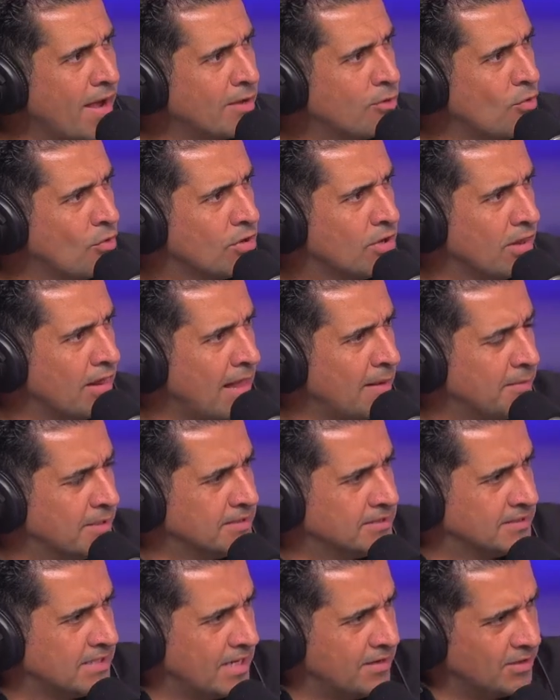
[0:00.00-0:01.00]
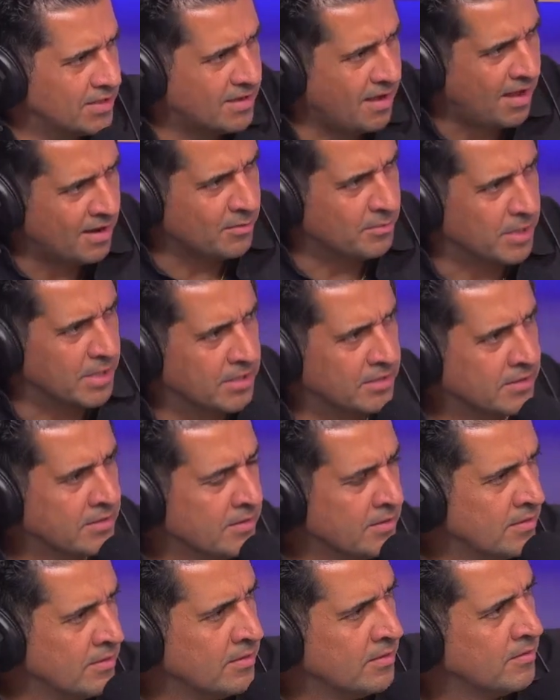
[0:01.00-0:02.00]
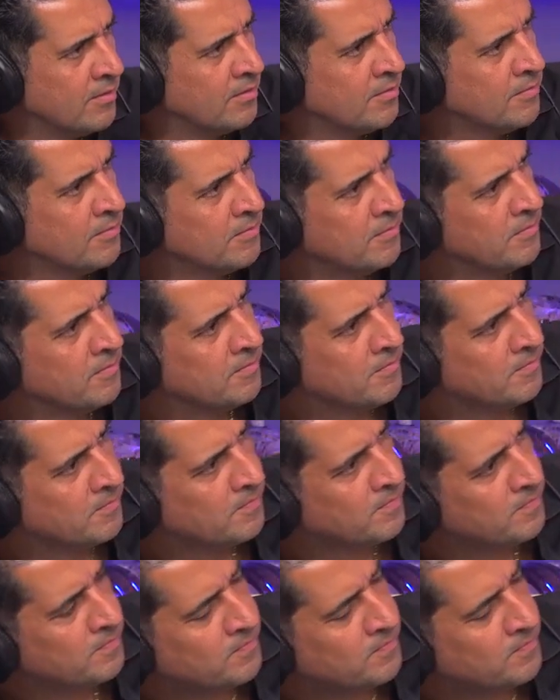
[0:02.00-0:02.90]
why go climate instead of economy? If you actually